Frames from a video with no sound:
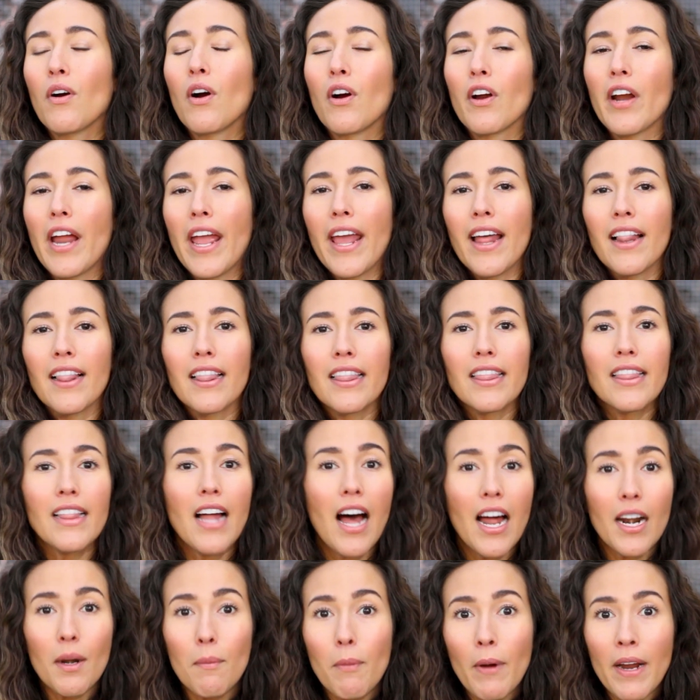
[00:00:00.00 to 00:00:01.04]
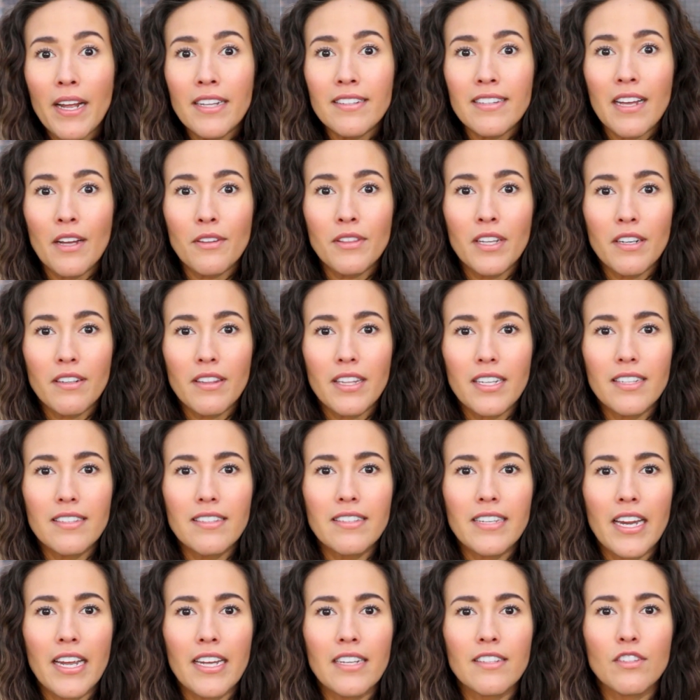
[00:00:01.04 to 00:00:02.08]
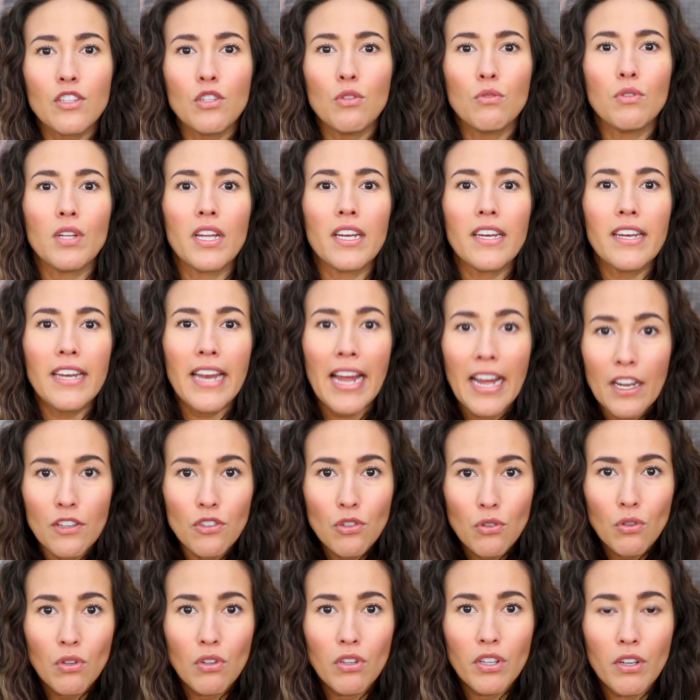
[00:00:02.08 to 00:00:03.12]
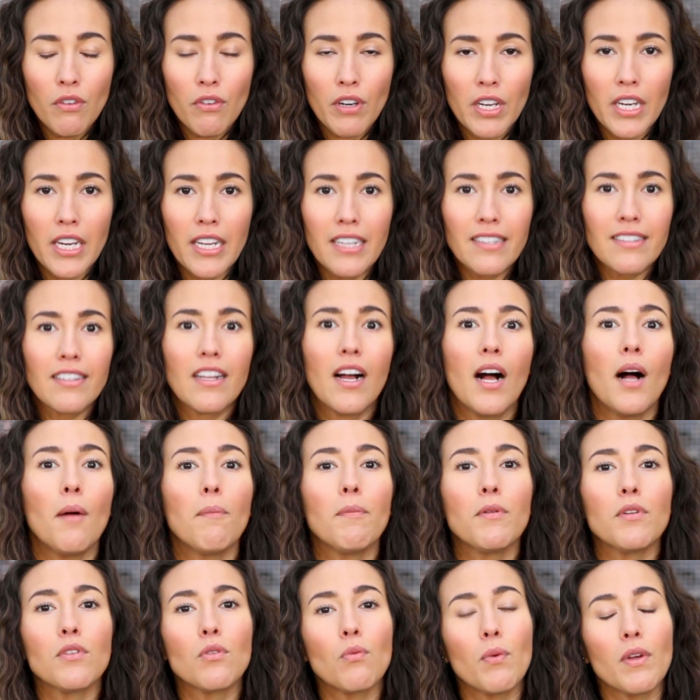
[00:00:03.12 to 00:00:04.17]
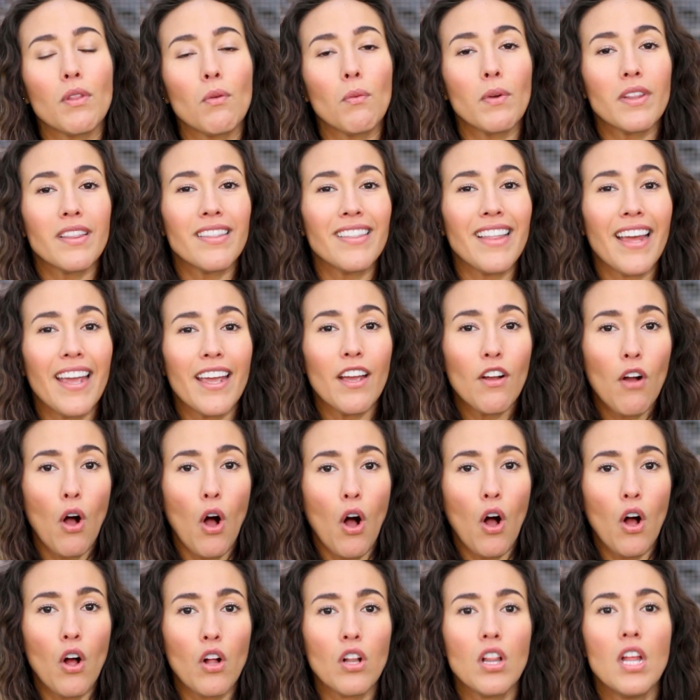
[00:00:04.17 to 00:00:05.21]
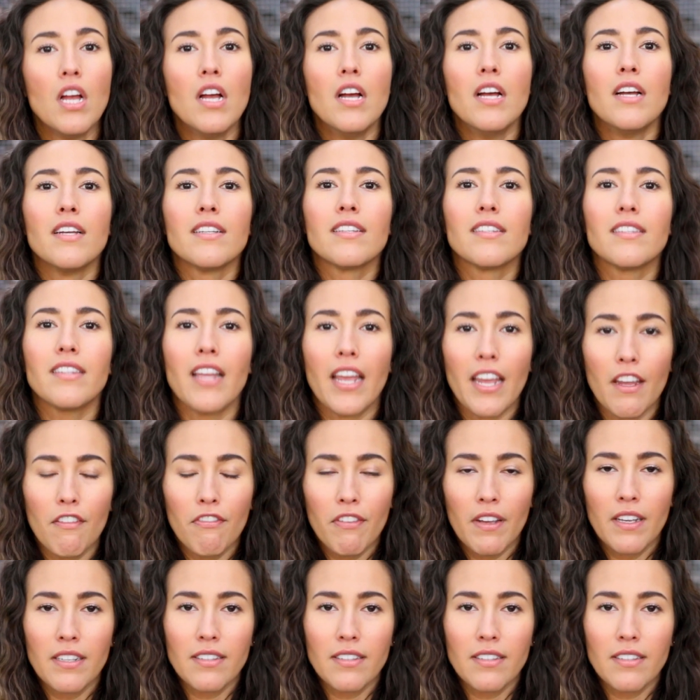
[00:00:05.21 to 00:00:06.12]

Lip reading: are a lot of brands out there these days using natural ingredients coupled with what they call safe